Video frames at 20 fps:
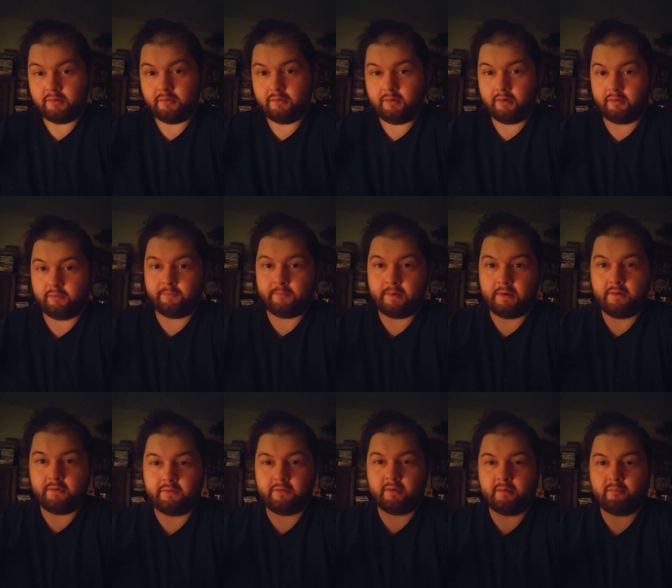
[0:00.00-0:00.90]
Just
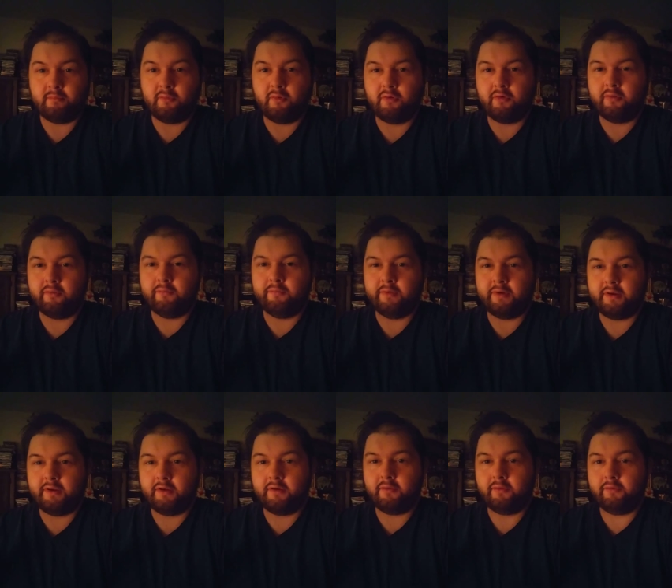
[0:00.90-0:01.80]
finished some more
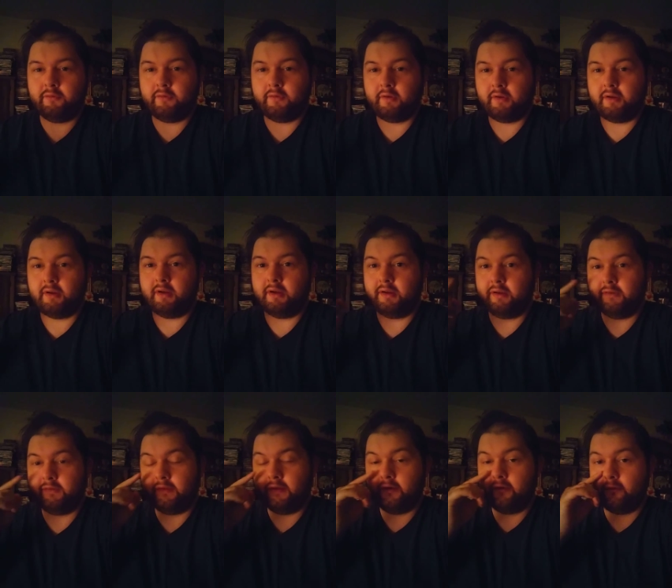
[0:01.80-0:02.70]
videos. Uh,
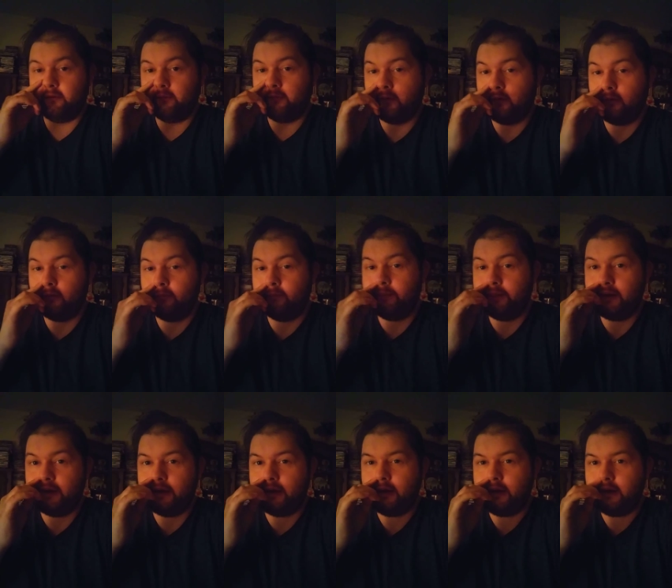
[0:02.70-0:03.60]
there will
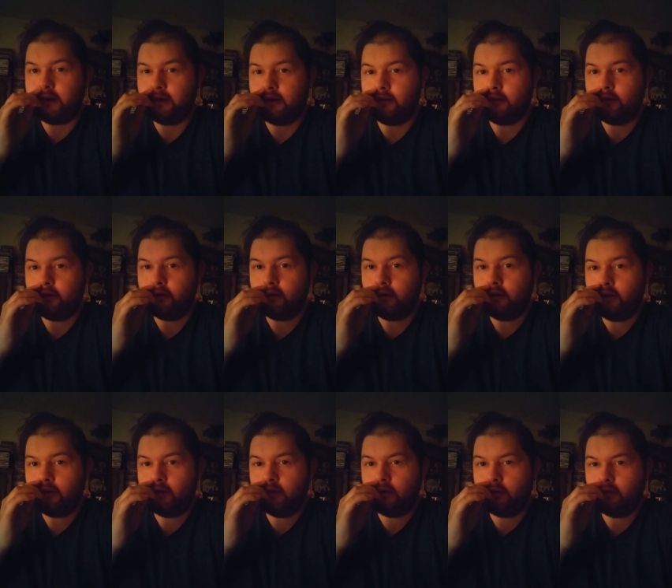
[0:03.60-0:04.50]
be...
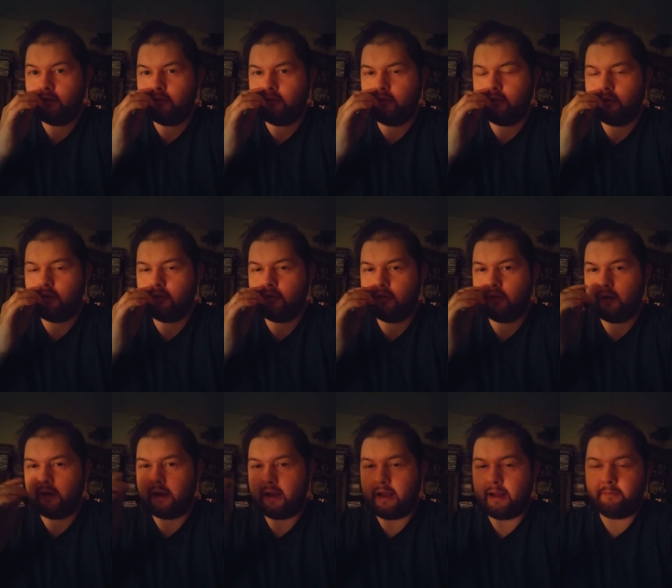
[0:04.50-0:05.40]

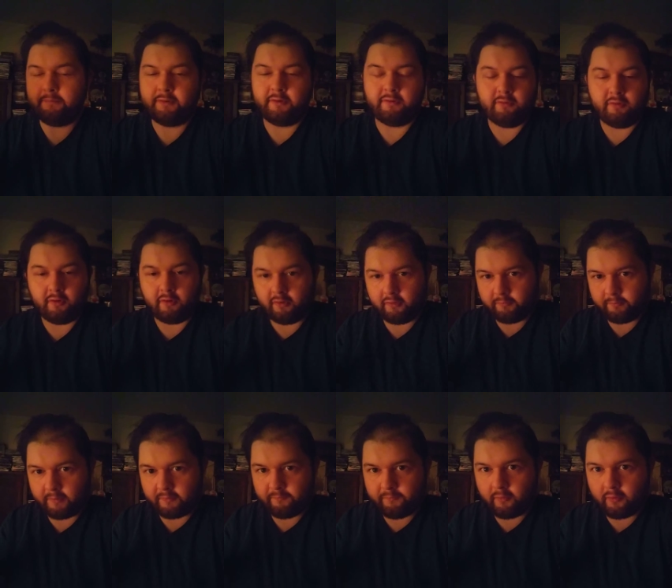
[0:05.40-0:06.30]
I have to charge
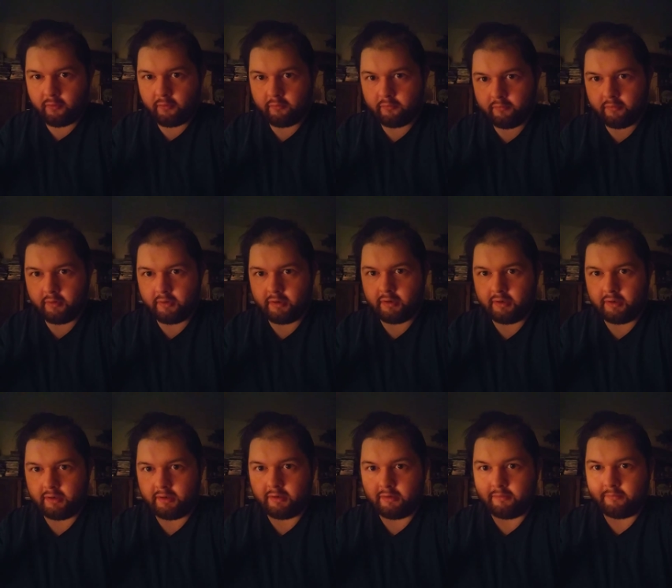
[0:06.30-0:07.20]
my phone.
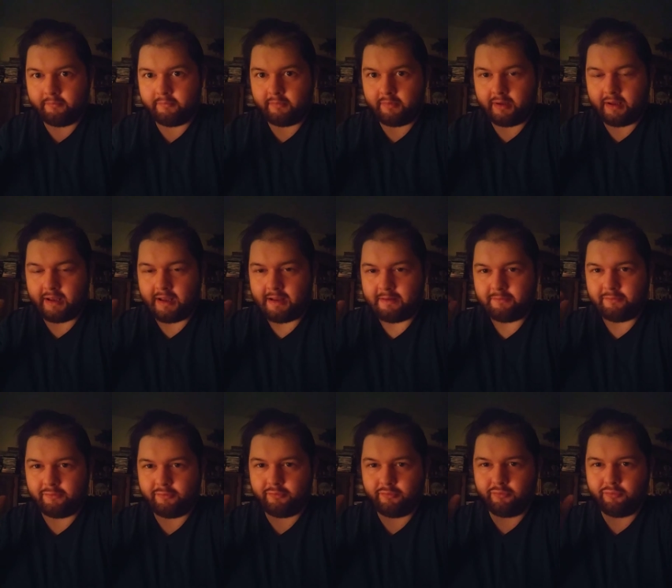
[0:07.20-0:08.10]
Um I
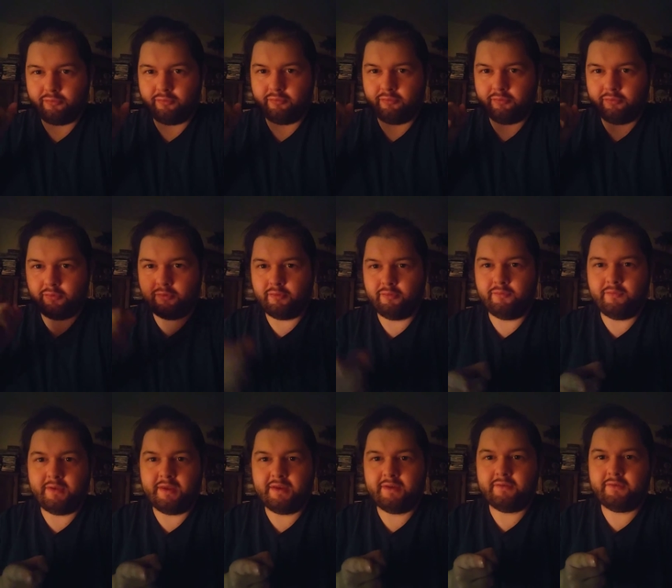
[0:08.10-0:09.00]
have to do
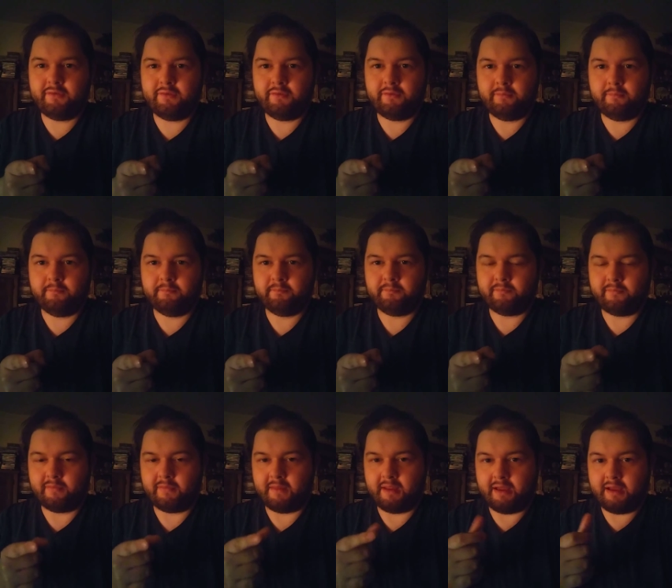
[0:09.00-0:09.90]
this.
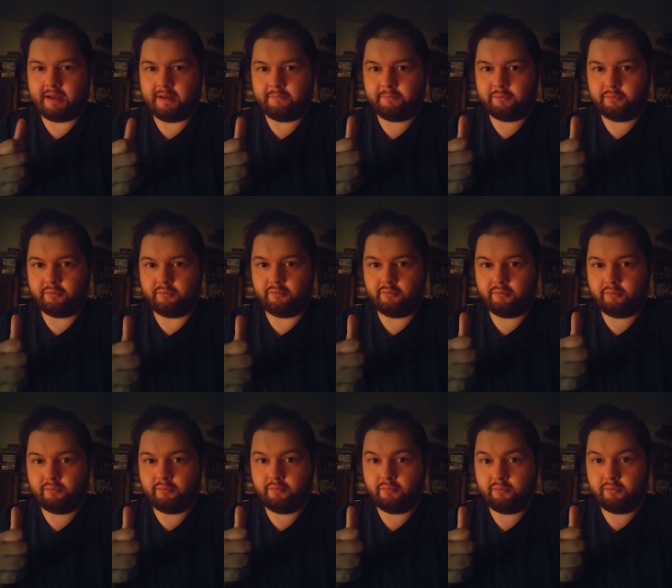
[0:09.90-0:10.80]
I have
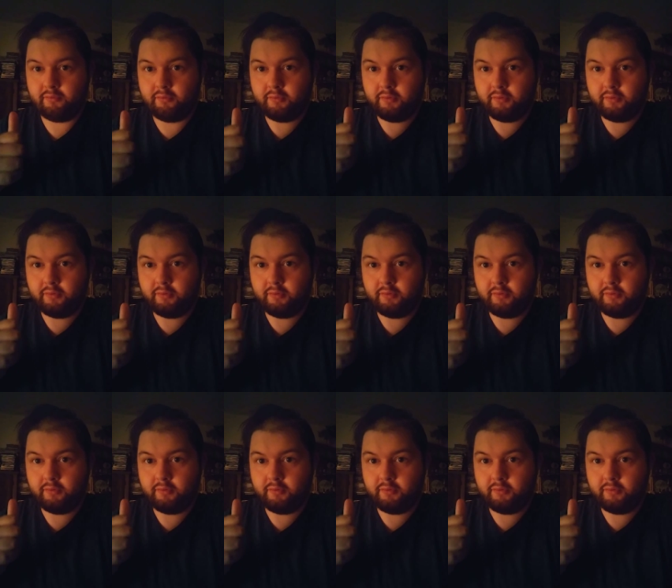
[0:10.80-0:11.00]
to